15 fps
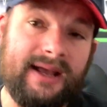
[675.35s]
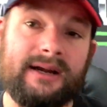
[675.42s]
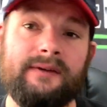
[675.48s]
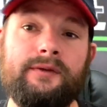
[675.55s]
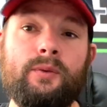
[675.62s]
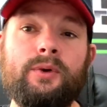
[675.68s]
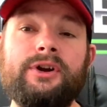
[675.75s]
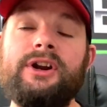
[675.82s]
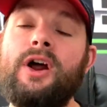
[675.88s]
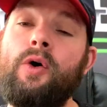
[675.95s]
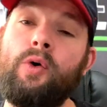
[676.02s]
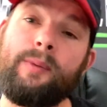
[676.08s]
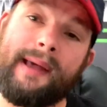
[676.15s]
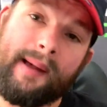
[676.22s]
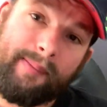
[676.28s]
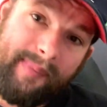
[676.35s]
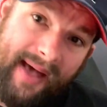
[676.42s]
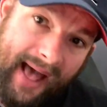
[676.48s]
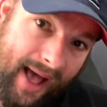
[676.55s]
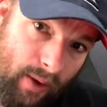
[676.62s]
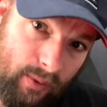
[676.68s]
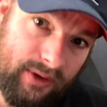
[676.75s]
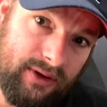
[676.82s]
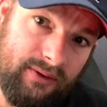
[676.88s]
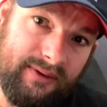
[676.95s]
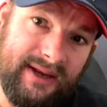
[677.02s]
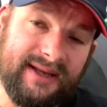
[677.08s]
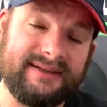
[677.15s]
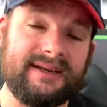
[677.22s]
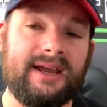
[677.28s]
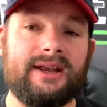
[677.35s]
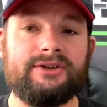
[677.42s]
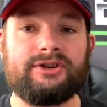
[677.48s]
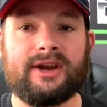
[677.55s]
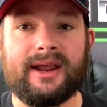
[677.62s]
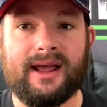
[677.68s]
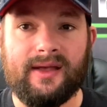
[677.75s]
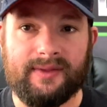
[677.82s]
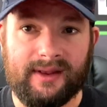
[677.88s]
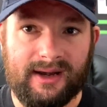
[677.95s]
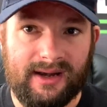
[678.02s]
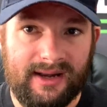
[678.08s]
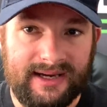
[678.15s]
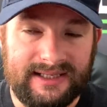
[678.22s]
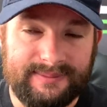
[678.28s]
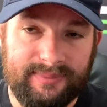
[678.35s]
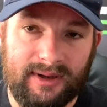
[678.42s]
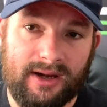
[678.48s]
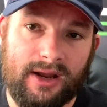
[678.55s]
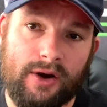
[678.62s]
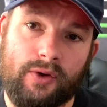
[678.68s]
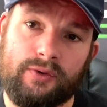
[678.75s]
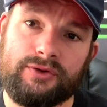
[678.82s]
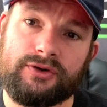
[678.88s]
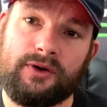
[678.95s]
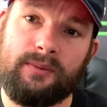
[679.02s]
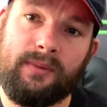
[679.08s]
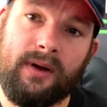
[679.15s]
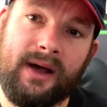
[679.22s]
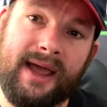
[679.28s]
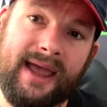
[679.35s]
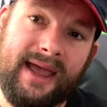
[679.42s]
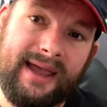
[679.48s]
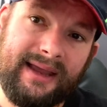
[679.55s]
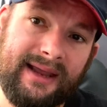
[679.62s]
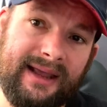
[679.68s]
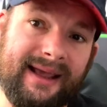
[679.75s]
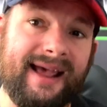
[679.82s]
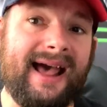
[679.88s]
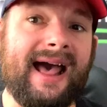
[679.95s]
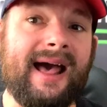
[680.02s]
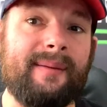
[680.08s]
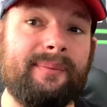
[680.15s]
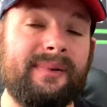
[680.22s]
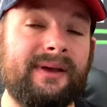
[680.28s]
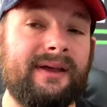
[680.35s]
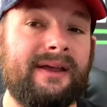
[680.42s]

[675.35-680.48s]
If you want to know all about power units, check out the links below to my cap